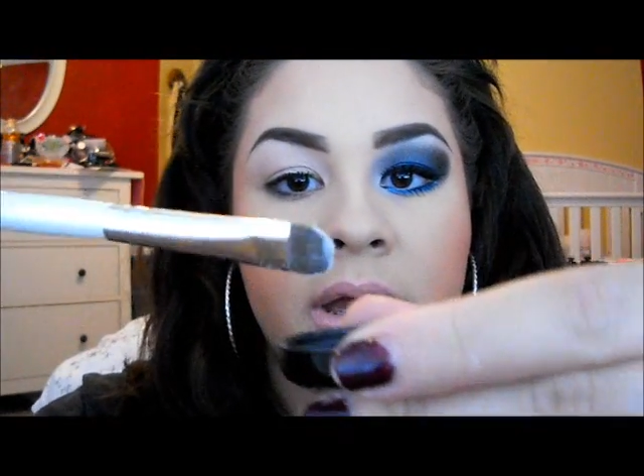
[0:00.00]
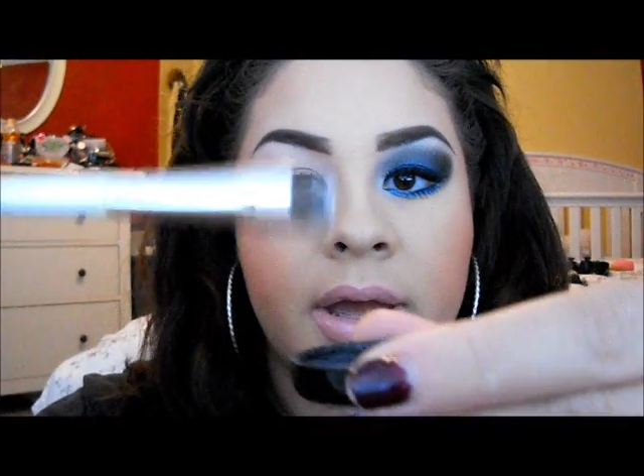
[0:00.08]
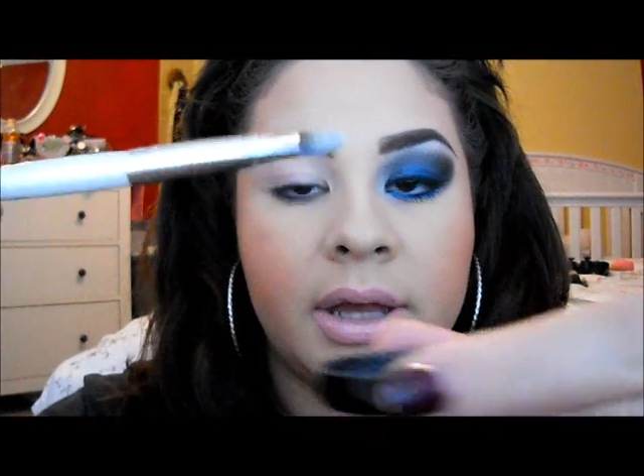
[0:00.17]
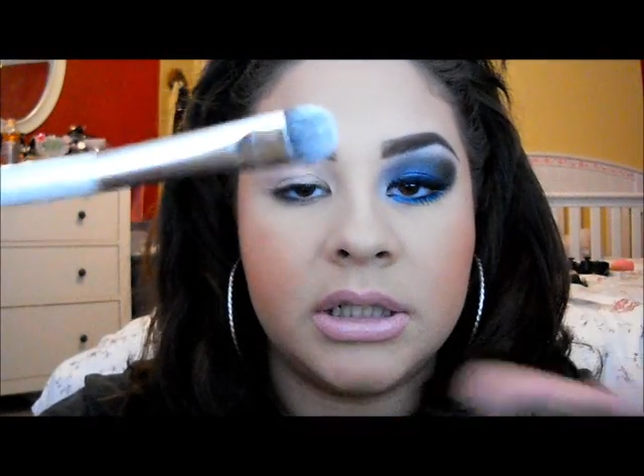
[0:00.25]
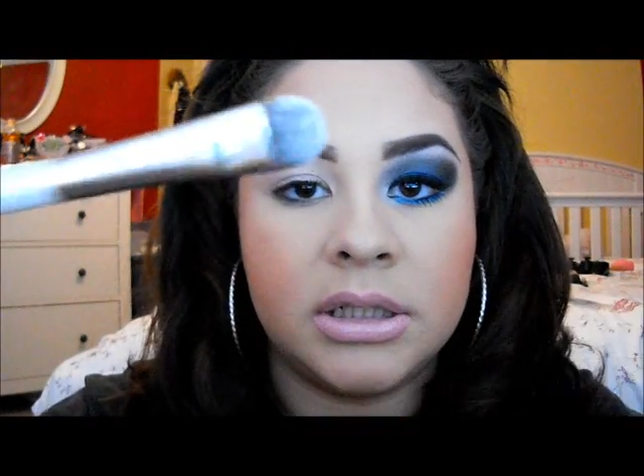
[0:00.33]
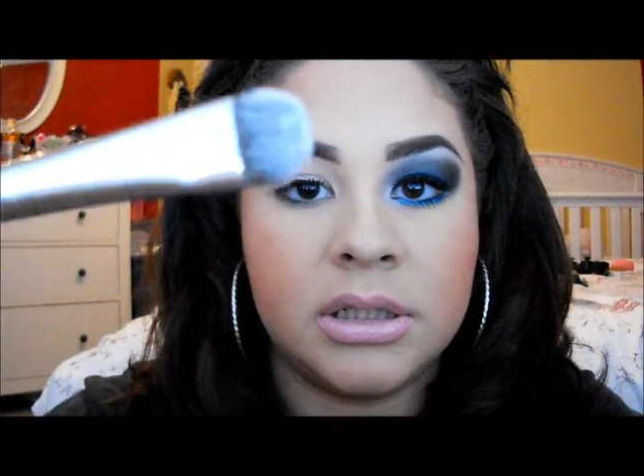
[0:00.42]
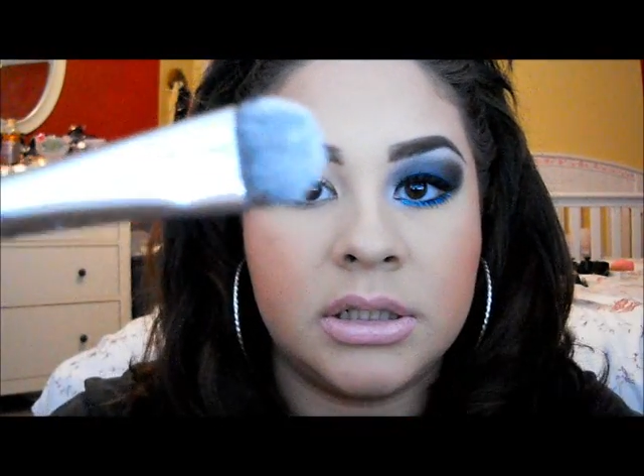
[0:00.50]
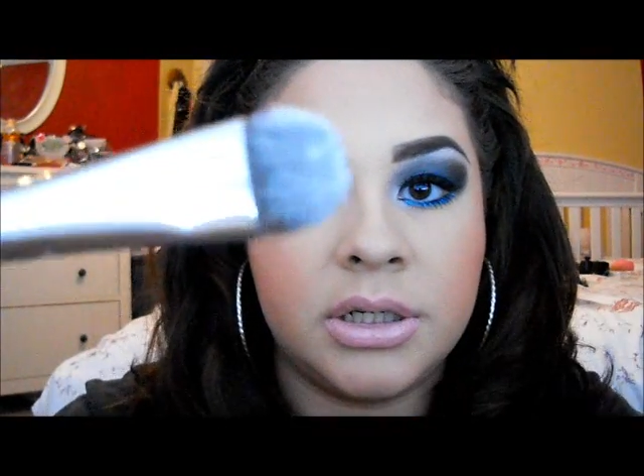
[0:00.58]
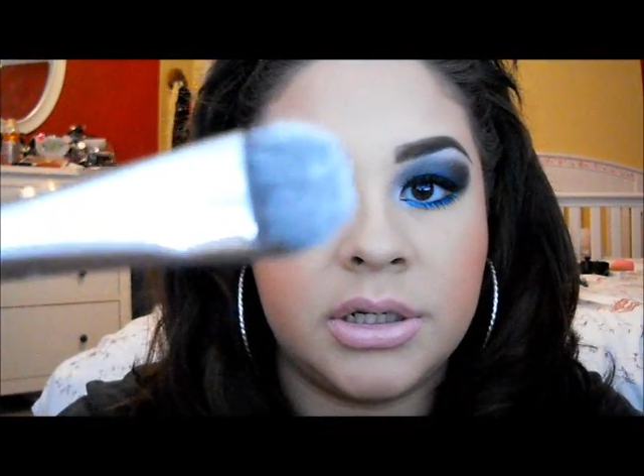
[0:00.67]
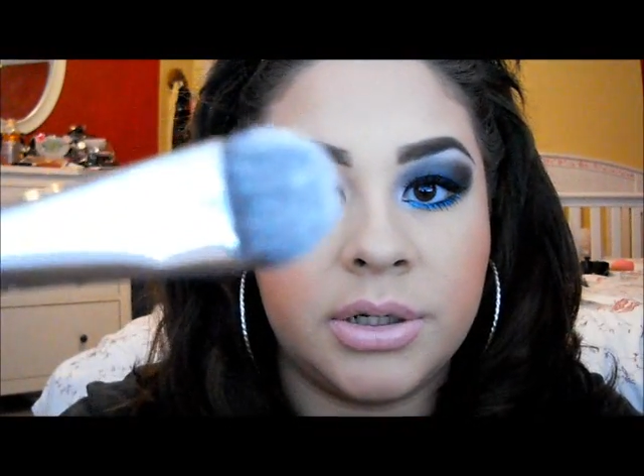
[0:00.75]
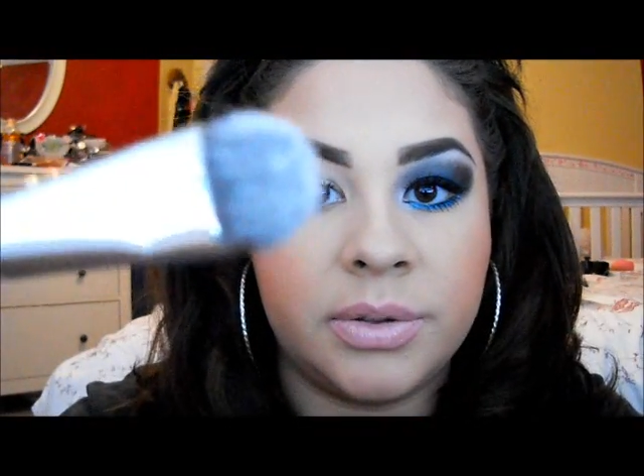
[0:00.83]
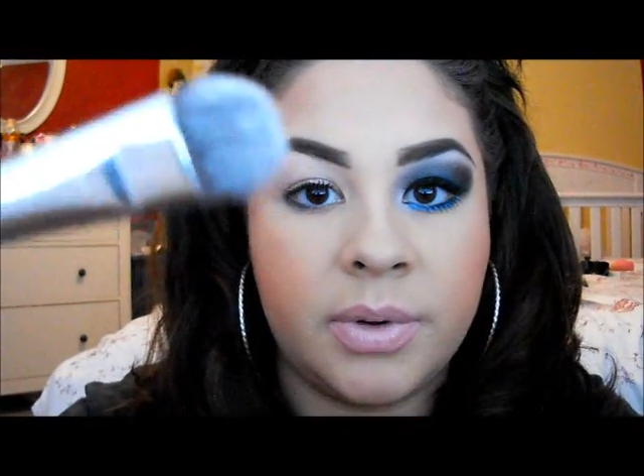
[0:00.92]
and
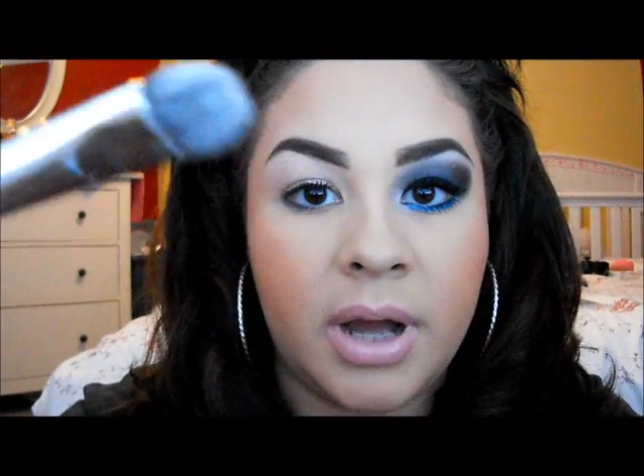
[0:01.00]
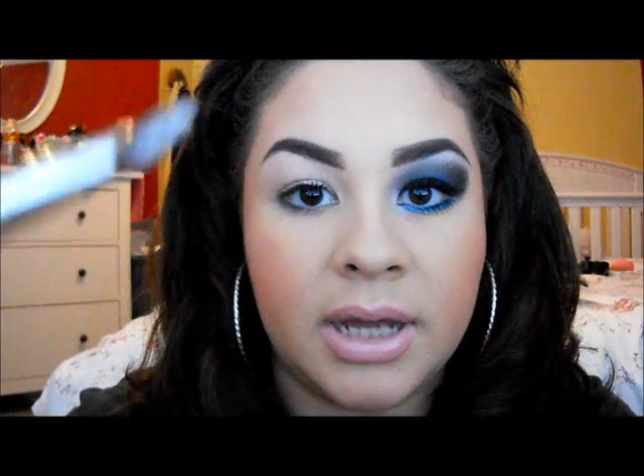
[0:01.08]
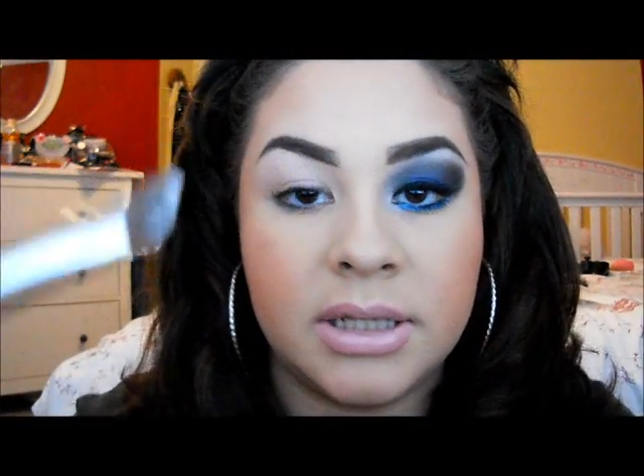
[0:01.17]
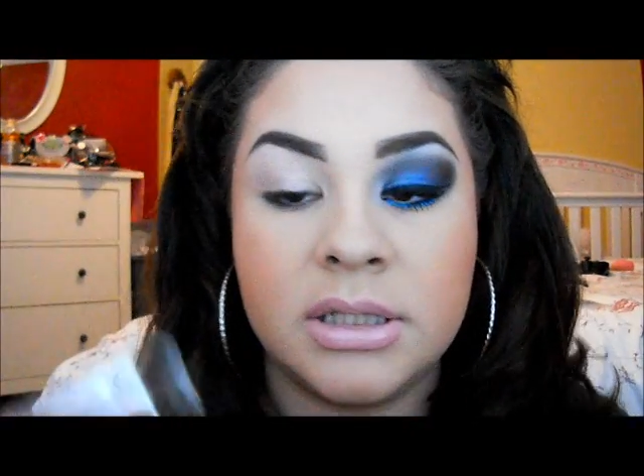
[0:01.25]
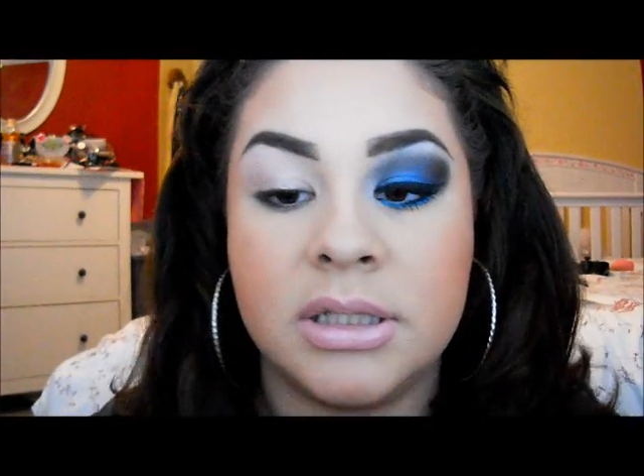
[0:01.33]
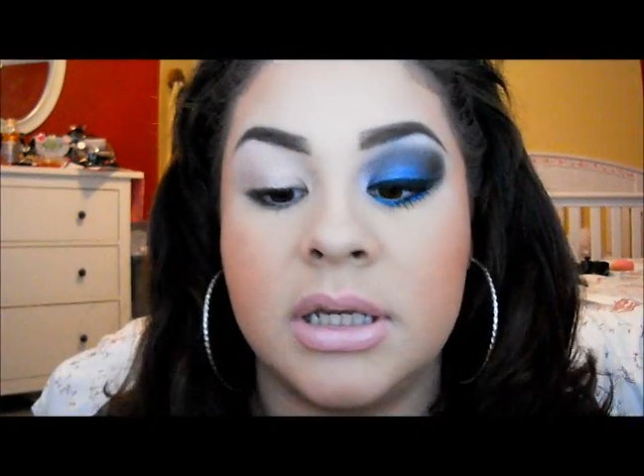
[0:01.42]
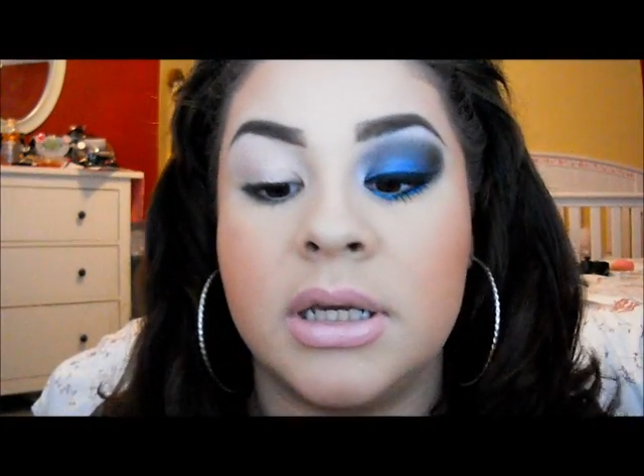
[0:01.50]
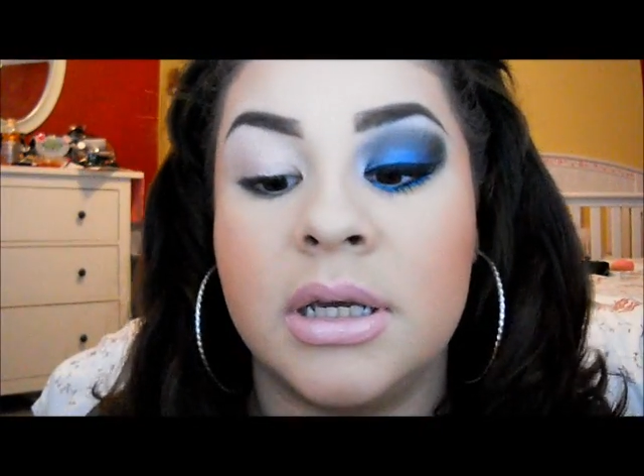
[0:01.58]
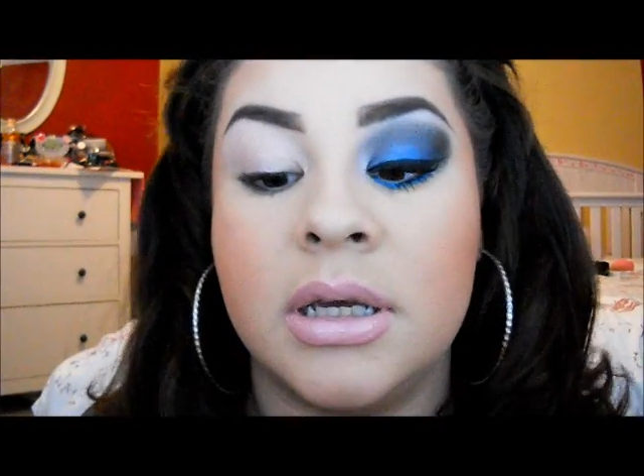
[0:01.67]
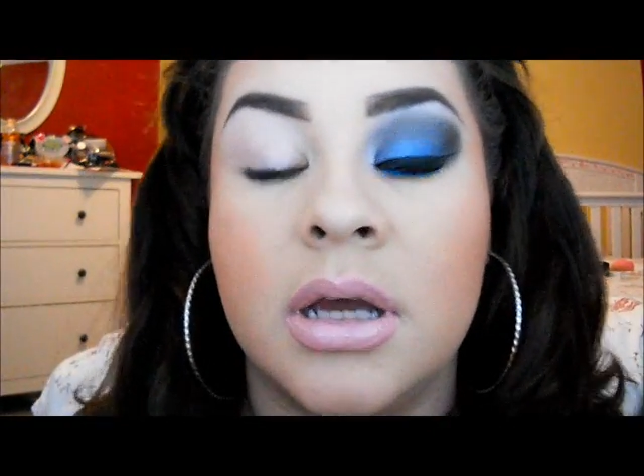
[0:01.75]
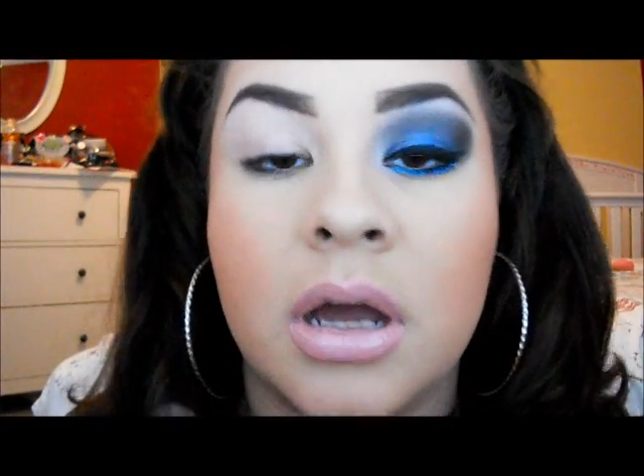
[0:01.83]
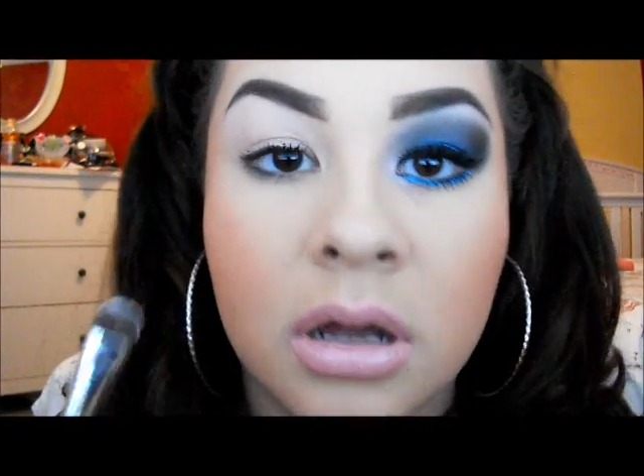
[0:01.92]
I
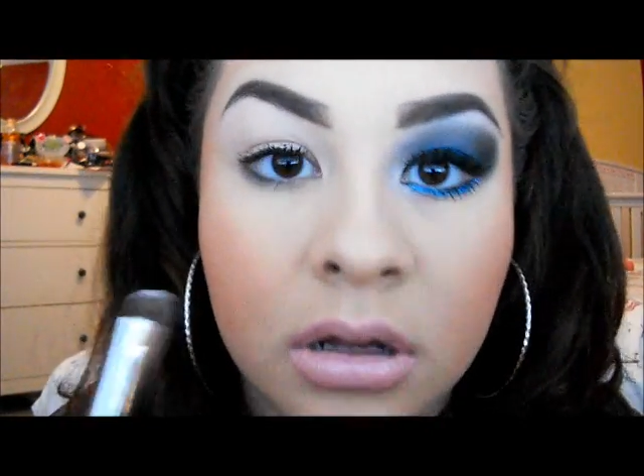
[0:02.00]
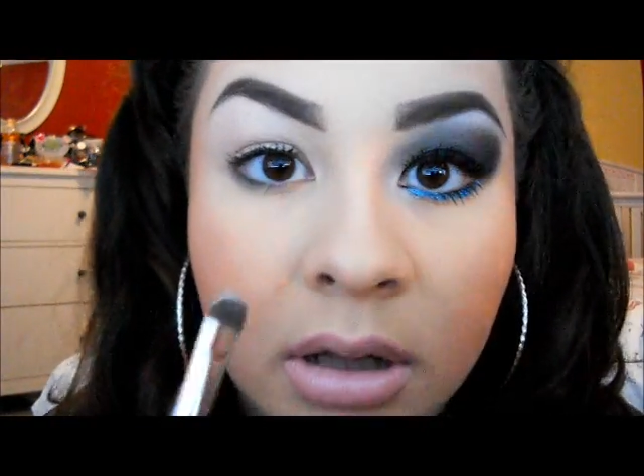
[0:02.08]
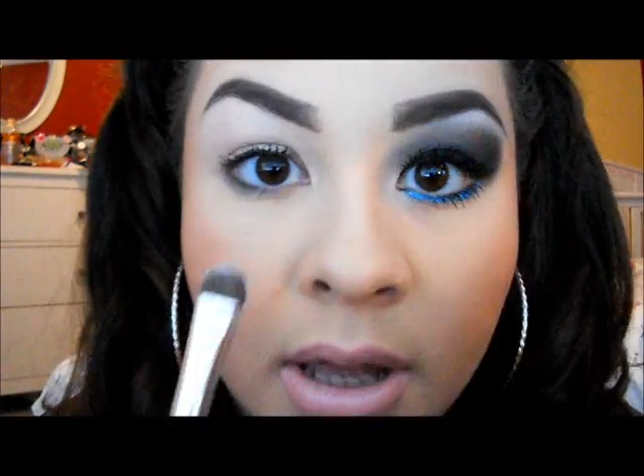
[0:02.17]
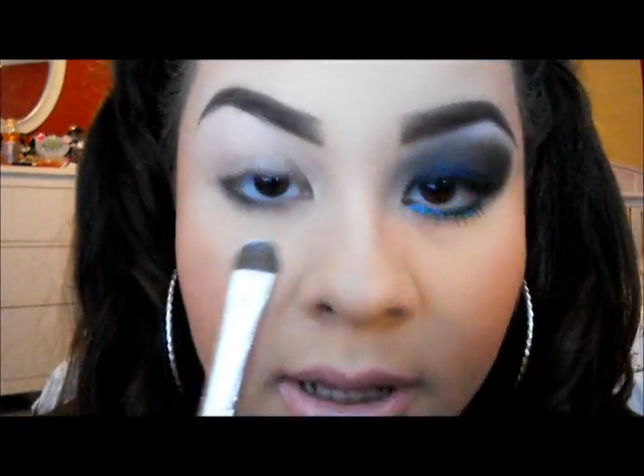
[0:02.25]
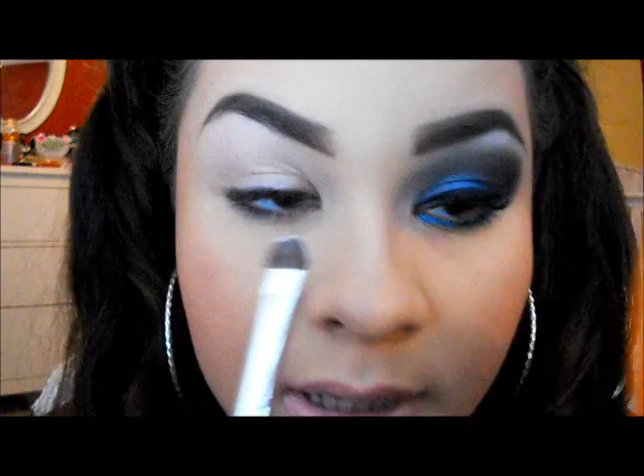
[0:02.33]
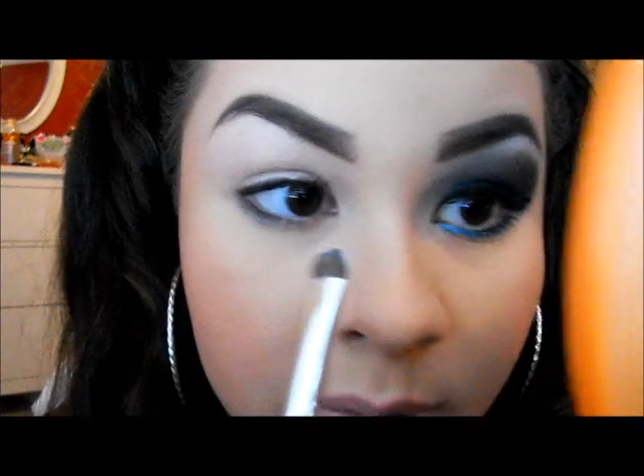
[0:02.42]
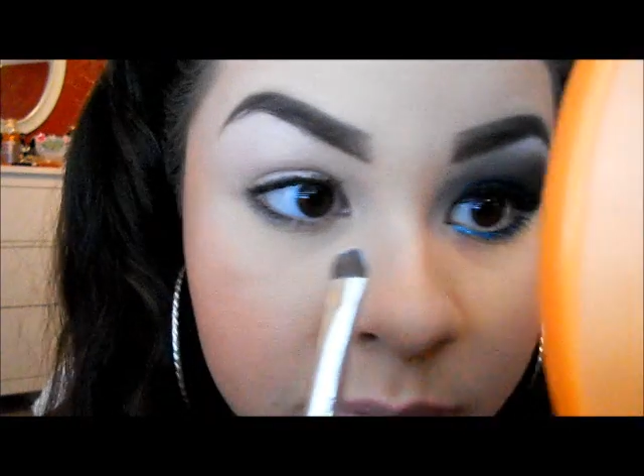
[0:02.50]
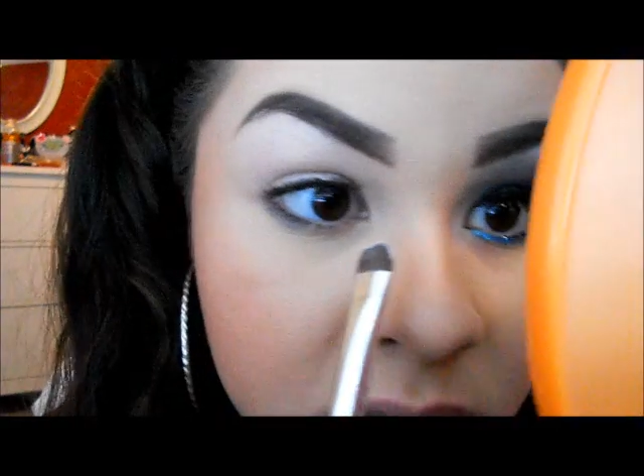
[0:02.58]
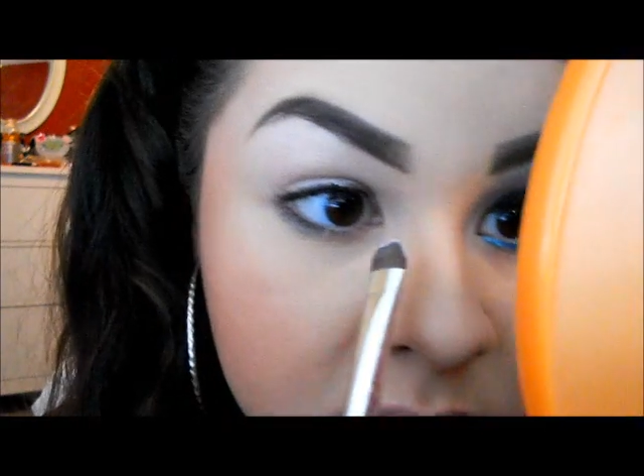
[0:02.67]
see, and I'm